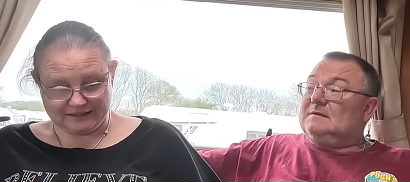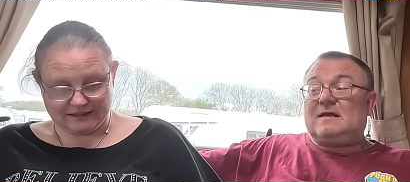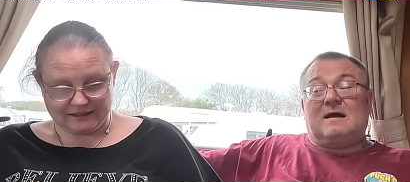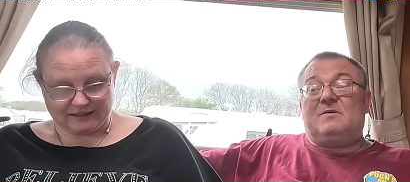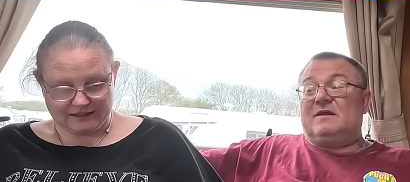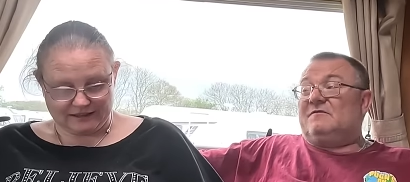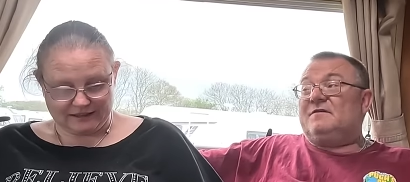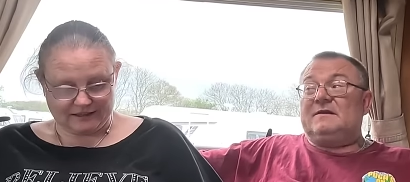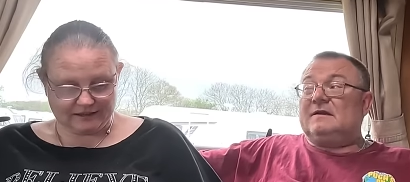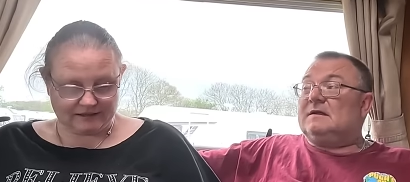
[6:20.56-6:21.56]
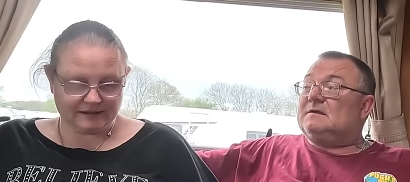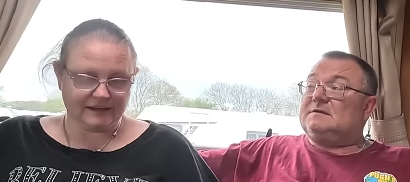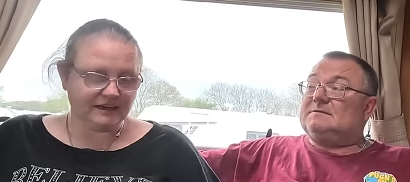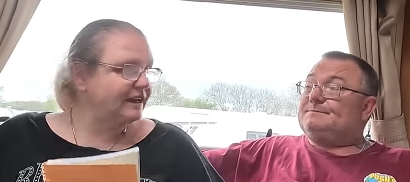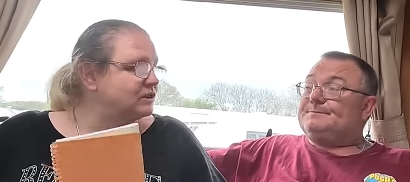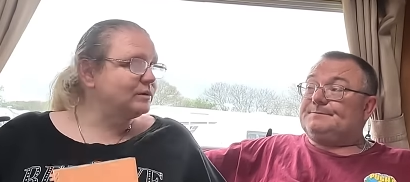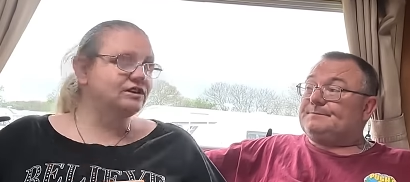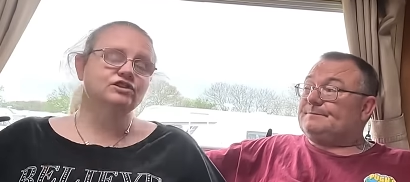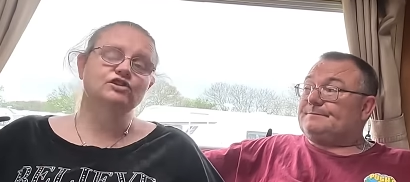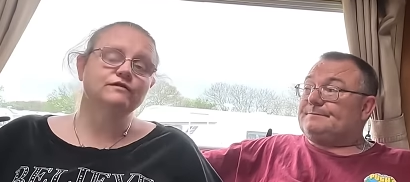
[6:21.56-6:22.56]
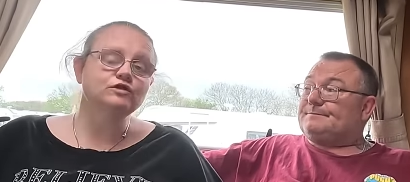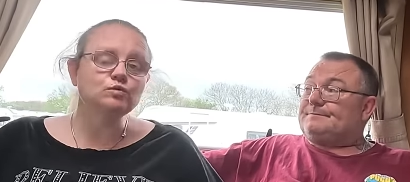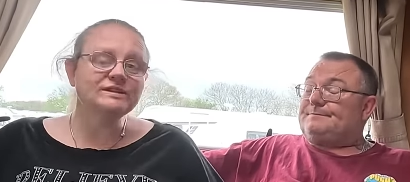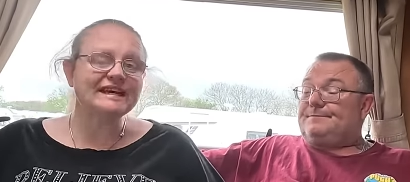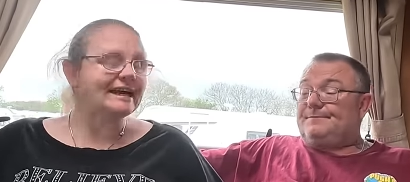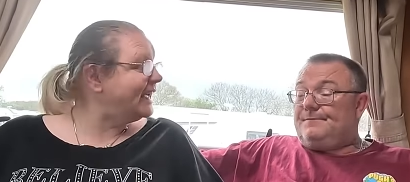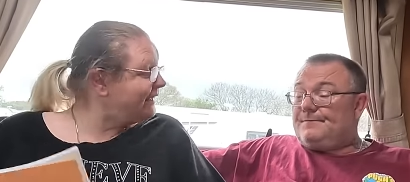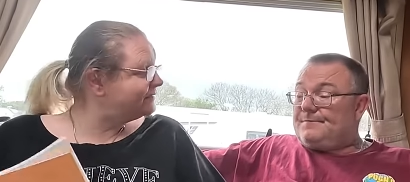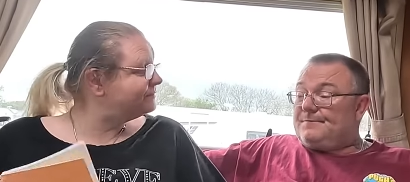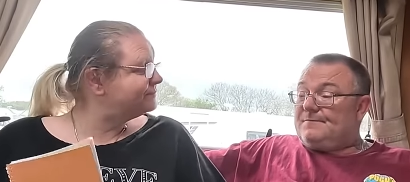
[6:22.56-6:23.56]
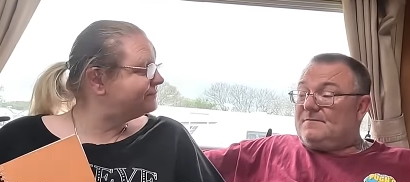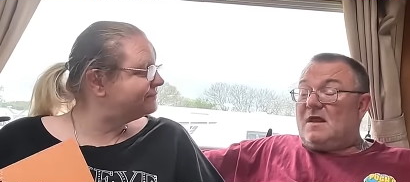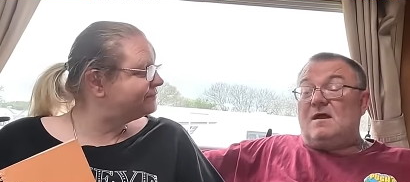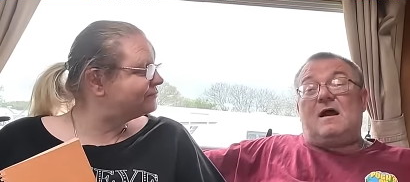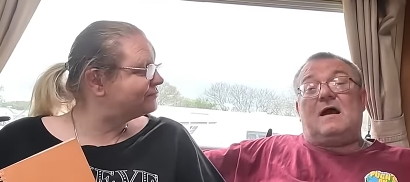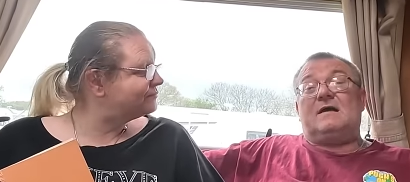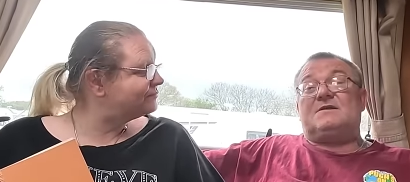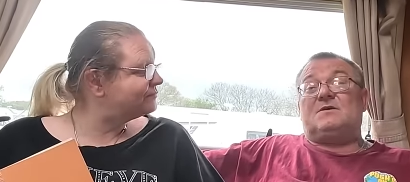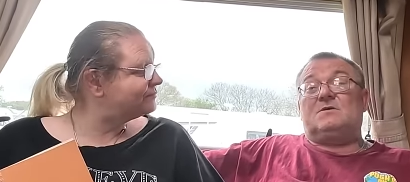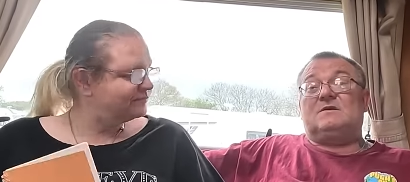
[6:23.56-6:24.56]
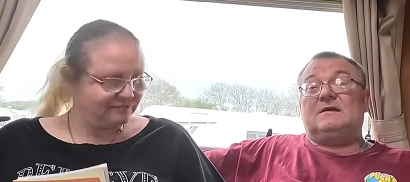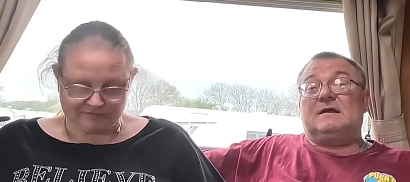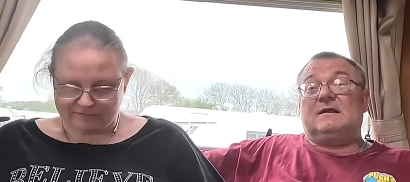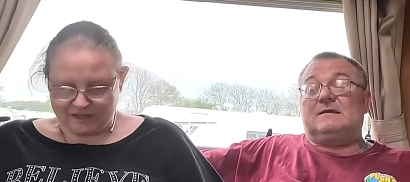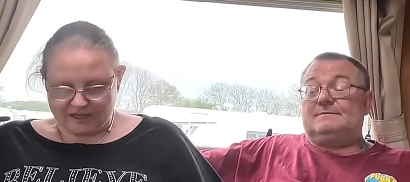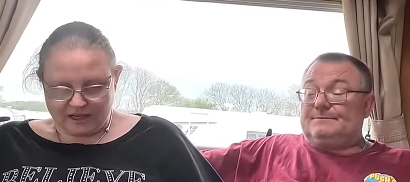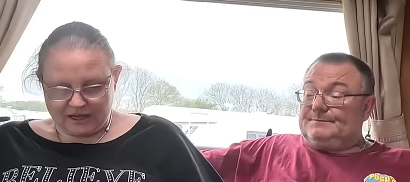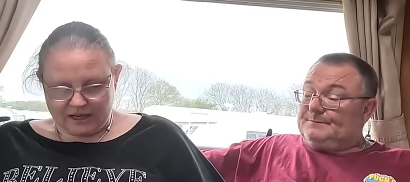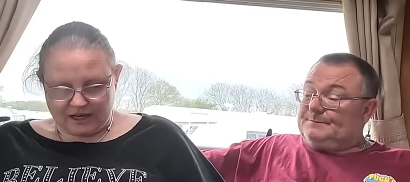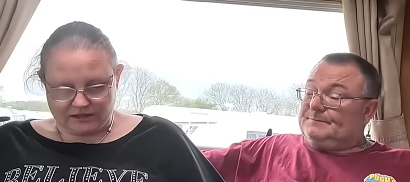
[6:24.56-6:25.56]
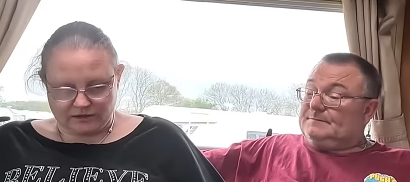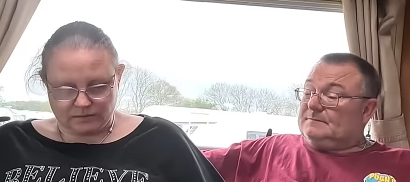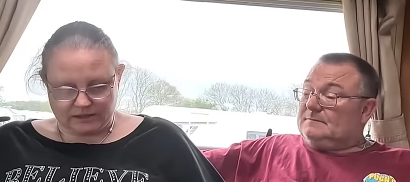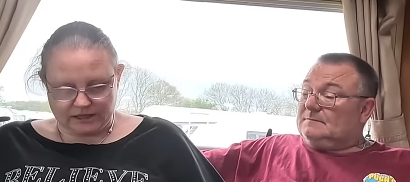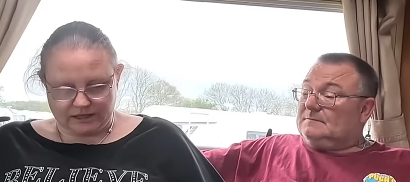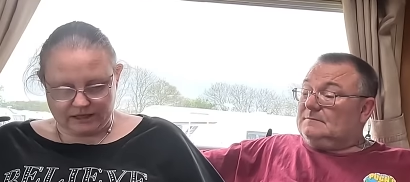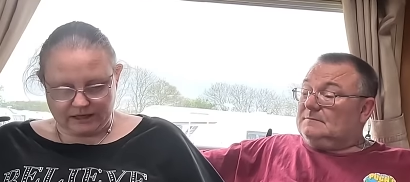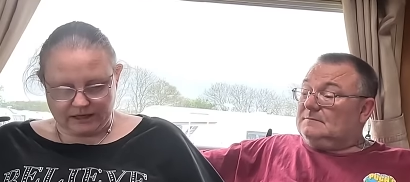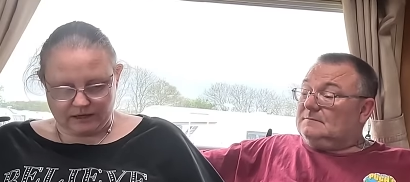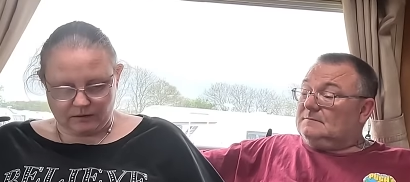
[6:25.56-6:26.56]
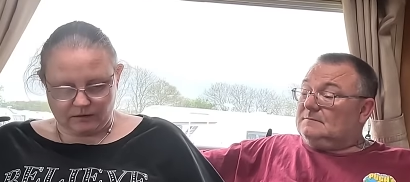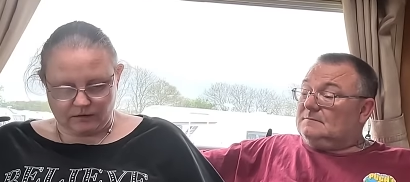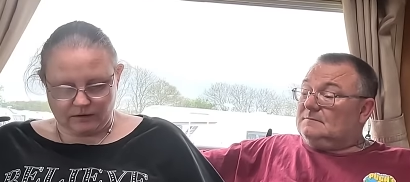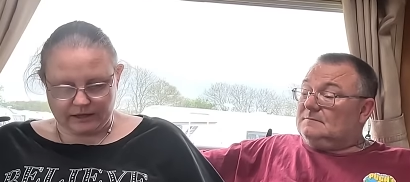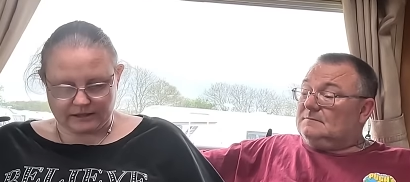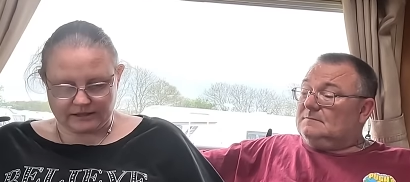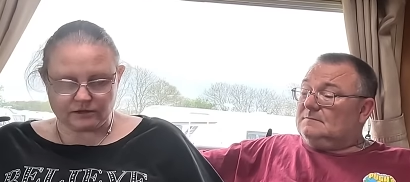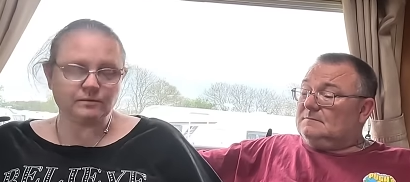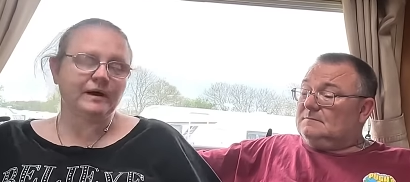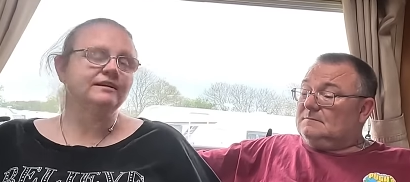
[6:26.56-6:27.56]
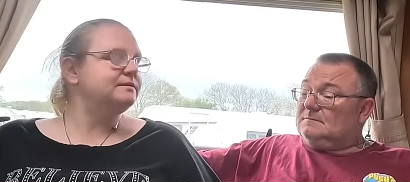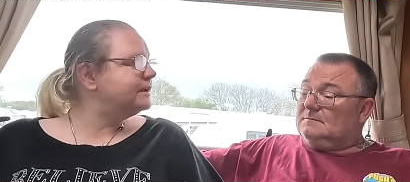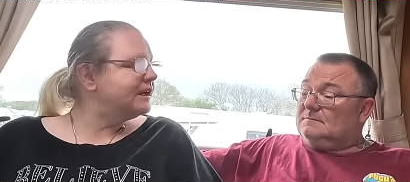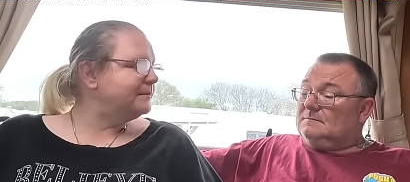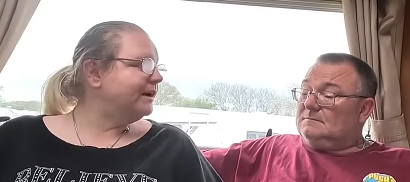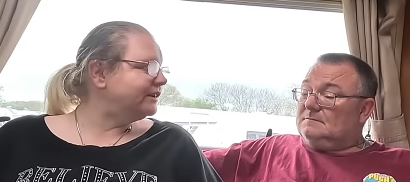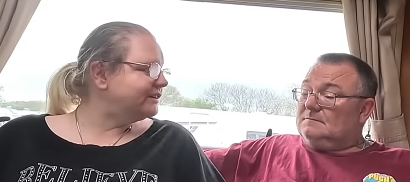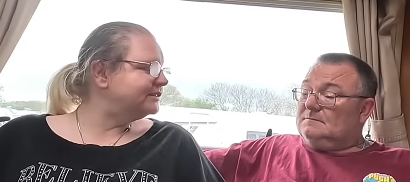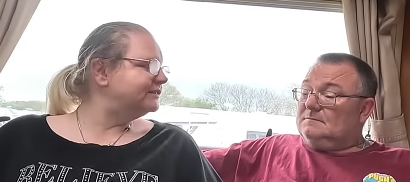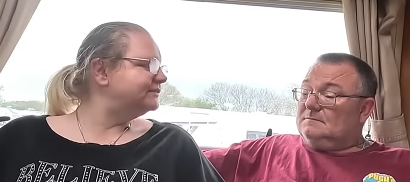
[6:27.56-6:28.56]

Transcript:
Speaker 1: Can't beat your fitness.
Speaker 2: Next question's off Sue Taylor.
Speaker 1: Hi, Sue Taylor.
Speaker 2: And Sue Taylor uh, says, Where did we get married?